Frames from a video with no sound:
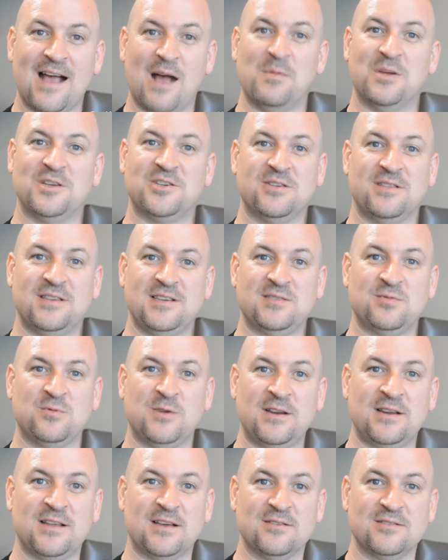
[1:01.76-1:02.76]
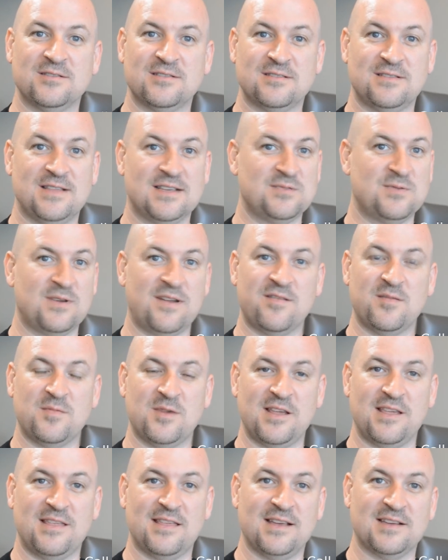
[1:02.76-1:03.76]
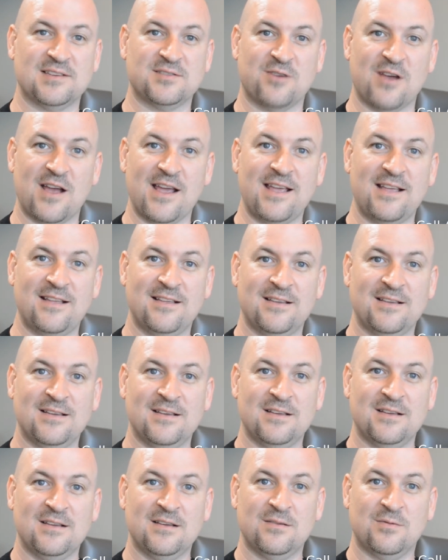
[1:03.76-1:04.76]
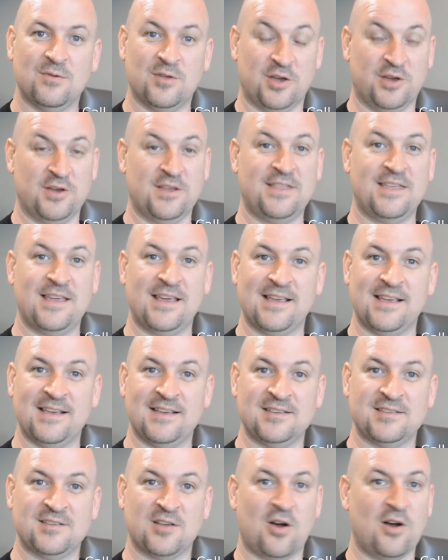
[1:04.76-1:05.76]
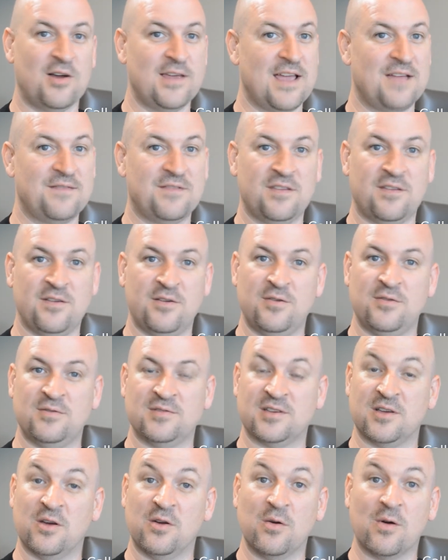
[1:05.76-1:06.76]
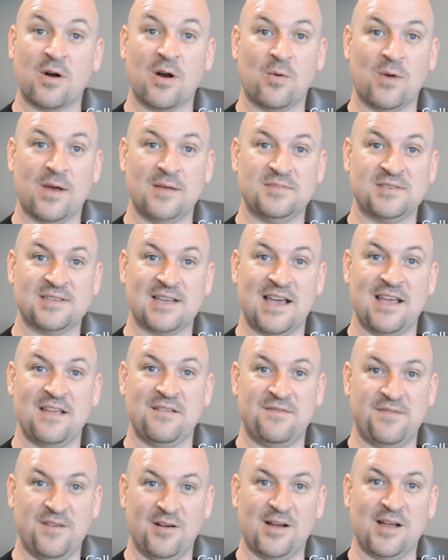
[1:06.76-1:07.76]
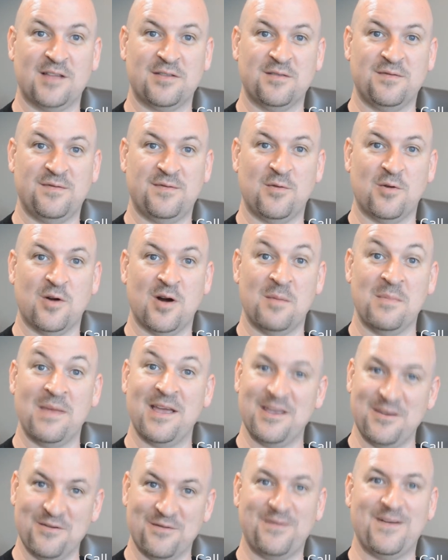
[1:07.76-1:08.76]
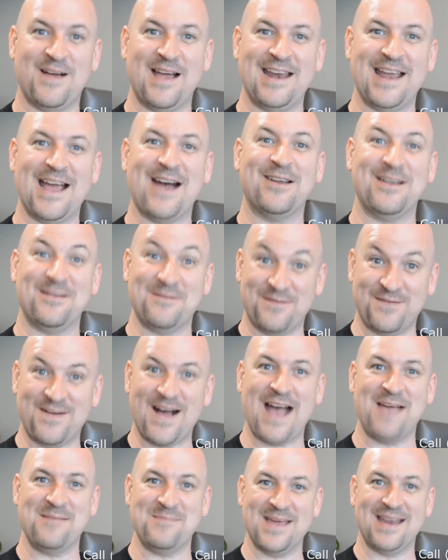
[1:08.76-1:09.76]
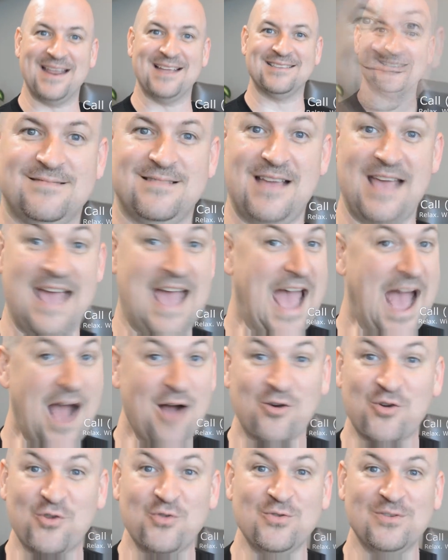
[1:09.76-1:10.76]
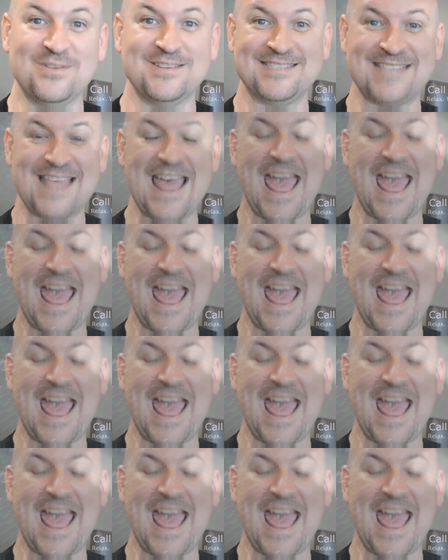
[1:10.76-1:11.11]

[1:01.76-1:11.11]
how much are these windows? That's what everybody thinks, right? Well, the good thing is, all you have to do is go to our website, fill out the form, and you'll find out in 5 minutes. How cool is